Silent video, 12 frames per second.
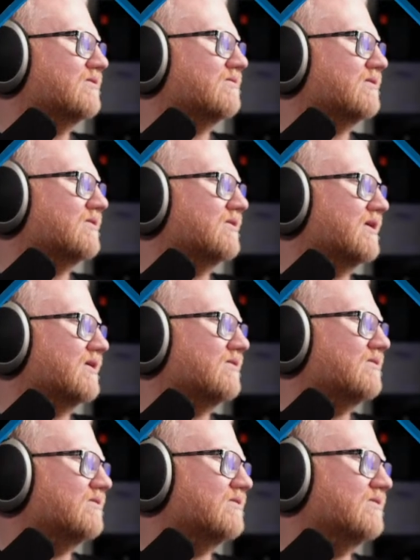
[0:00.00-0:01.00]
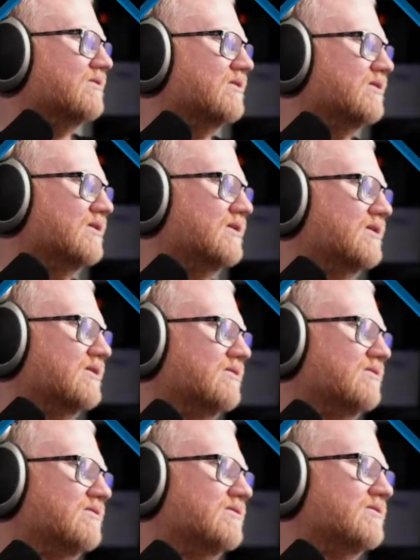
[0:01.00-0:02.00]
So let's X,
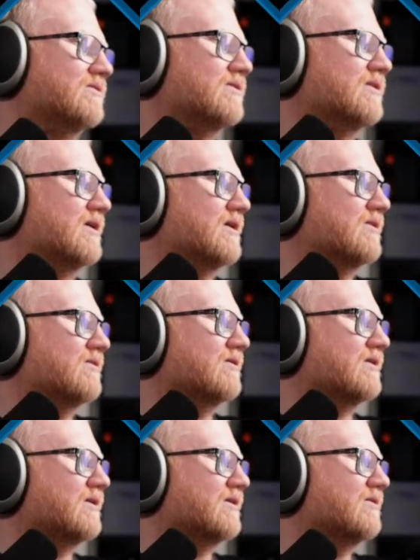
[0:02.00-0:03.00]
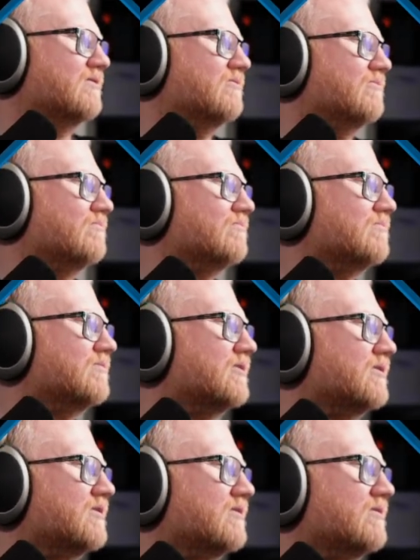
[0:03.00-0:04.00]
insert, and say home
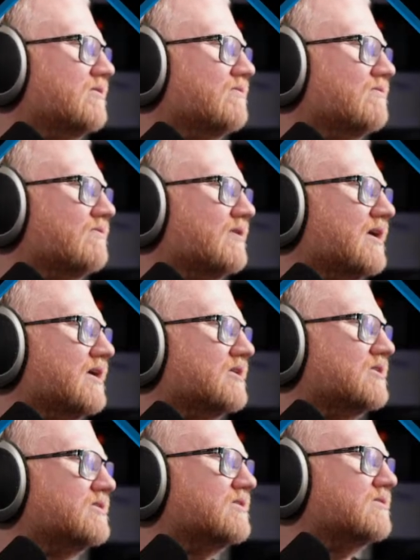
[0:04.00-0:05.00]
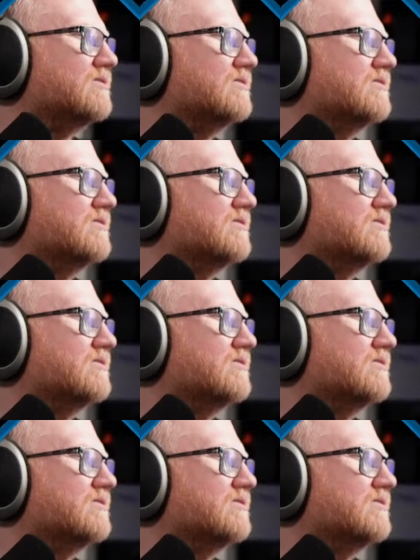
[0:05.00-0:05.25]
slash.